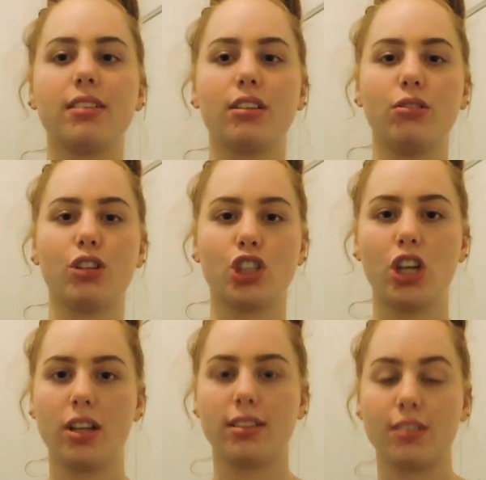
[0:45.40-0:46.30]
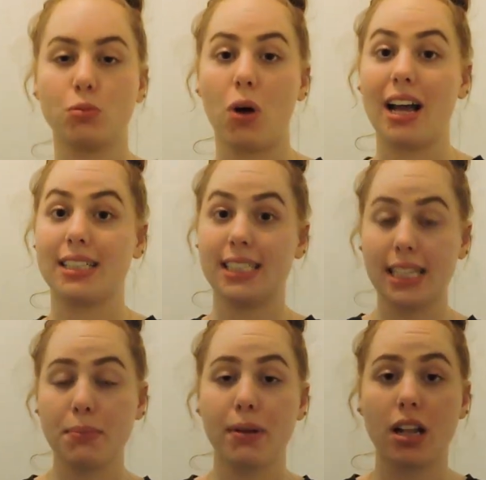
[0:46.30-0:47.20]
ignore the shirt. This is what I
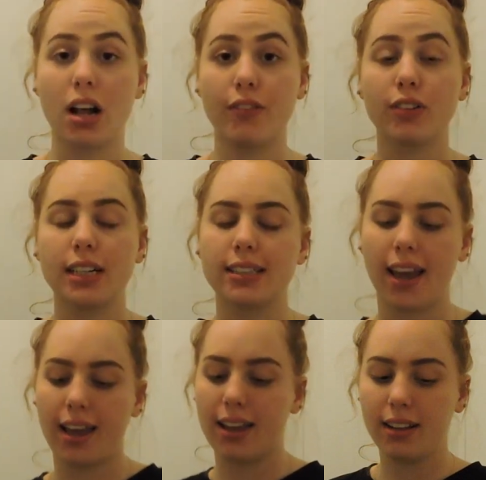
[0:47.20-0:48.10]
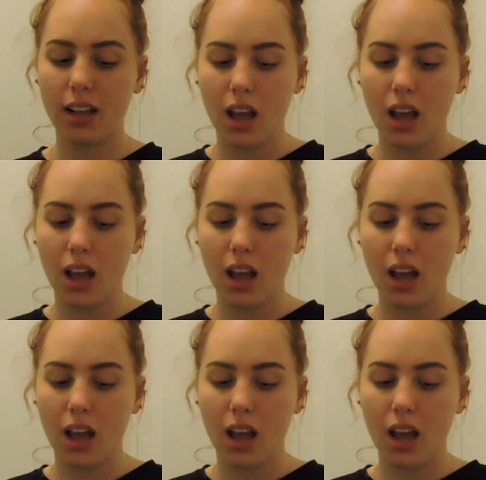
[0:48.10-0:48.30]
sleep in after I tan.